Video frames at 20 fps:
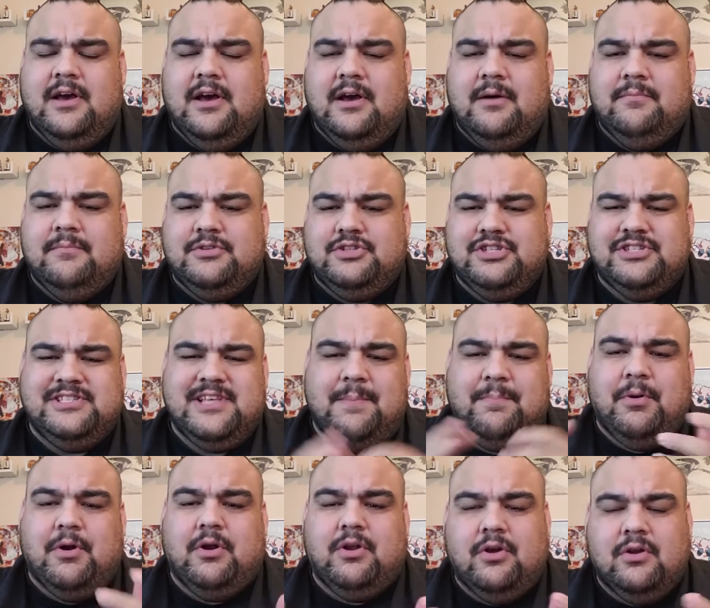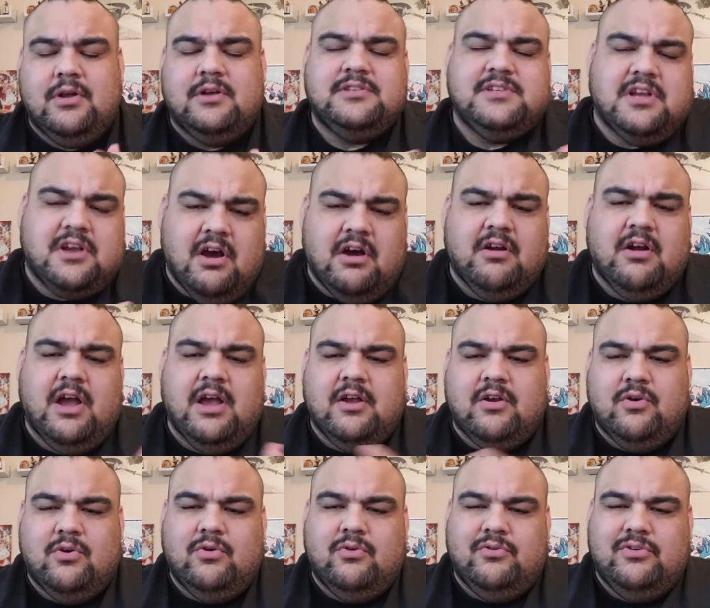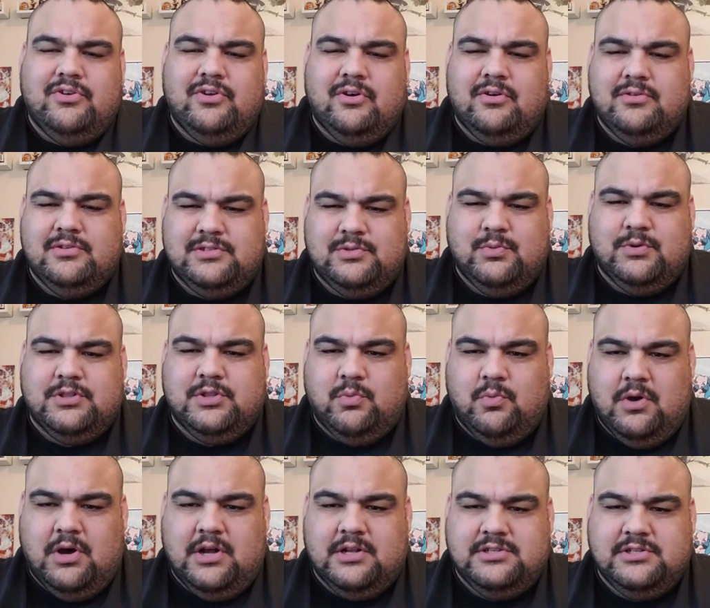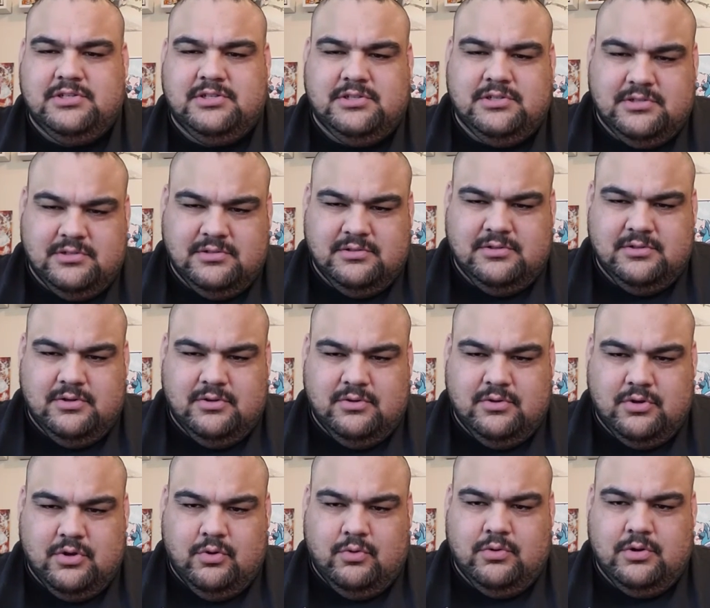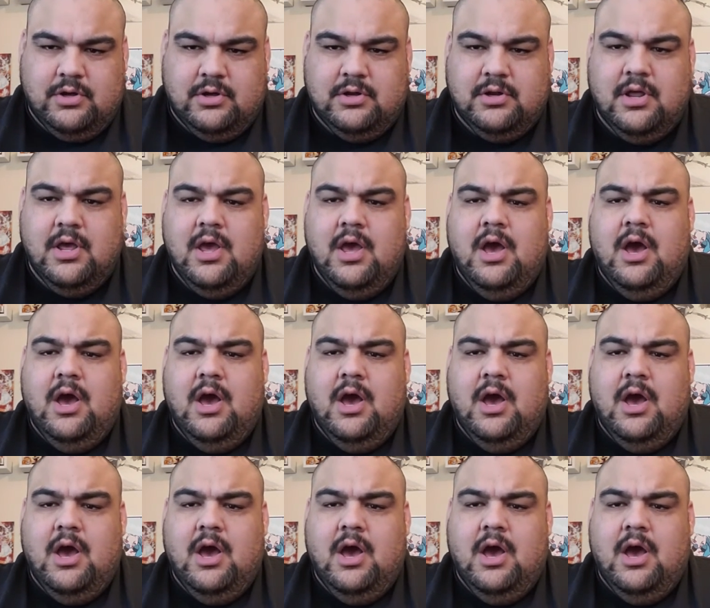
um, just that part alone, I was like, all right, cool. You know, it's worth the watch. Uh, you know, going on.